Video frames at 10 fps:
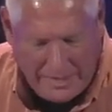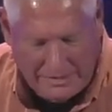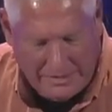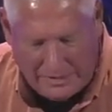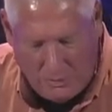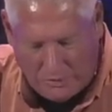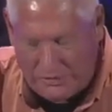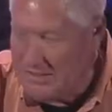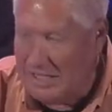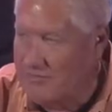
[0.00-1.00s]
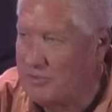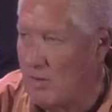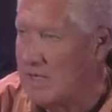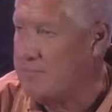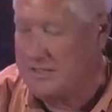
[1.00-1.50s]
and of course, none of us
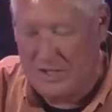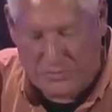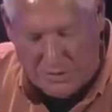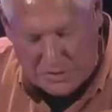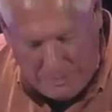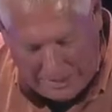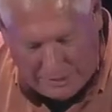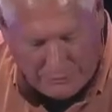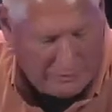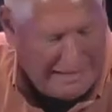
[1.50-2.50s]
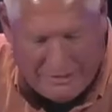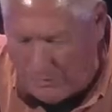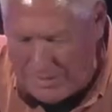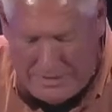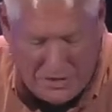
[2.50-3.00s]
want to be disrespectful. I don't
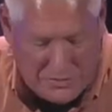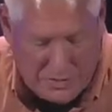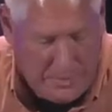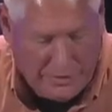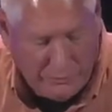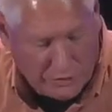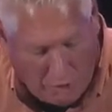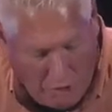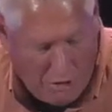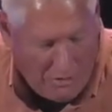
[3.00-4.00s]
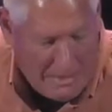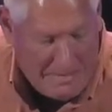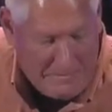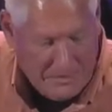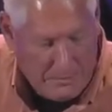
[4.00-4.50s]
want to be disrespectful at all.
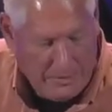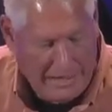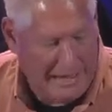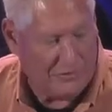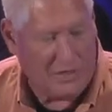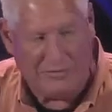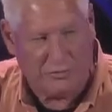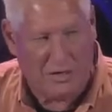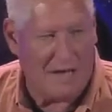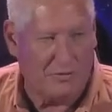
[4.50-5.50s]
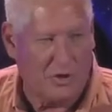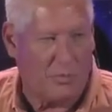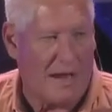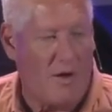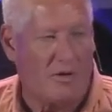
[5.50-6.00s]
But as I've traveled
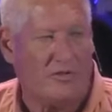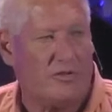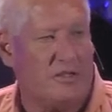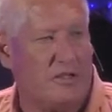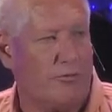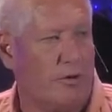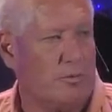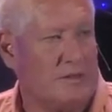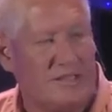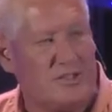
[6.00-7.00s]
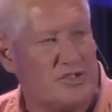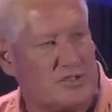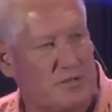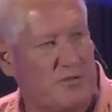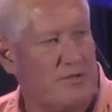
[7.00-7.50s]
around and see different
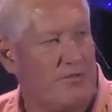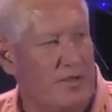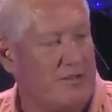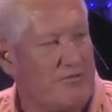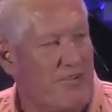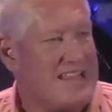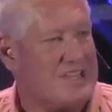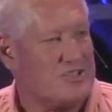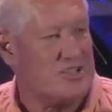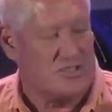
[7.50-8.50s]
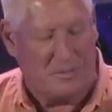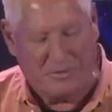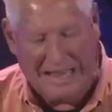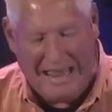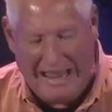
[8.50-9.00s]
religious and, and, and faith
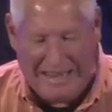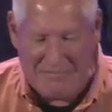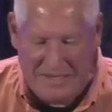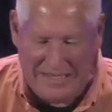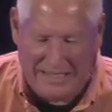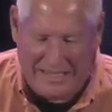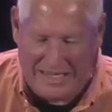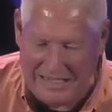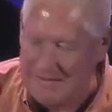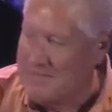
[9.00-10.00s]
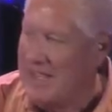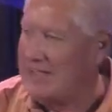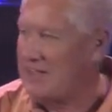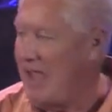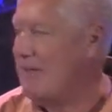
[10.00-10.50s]
systems, admittedly,
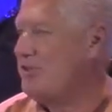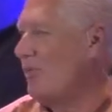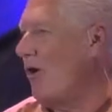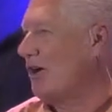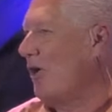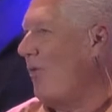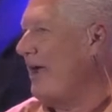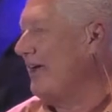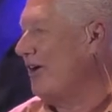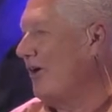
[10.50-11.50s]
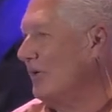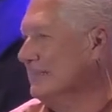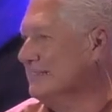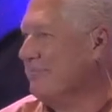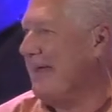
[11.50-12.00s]
at times you walk away and go,
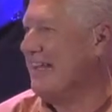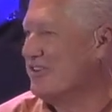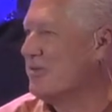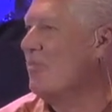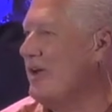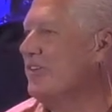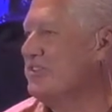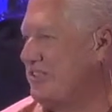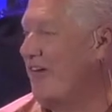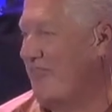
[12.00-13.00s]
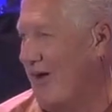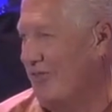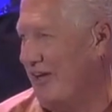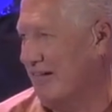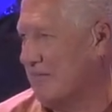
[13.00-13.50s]
man, there's some weird stuff
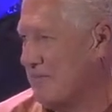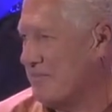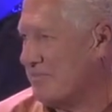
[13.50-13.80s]
out there.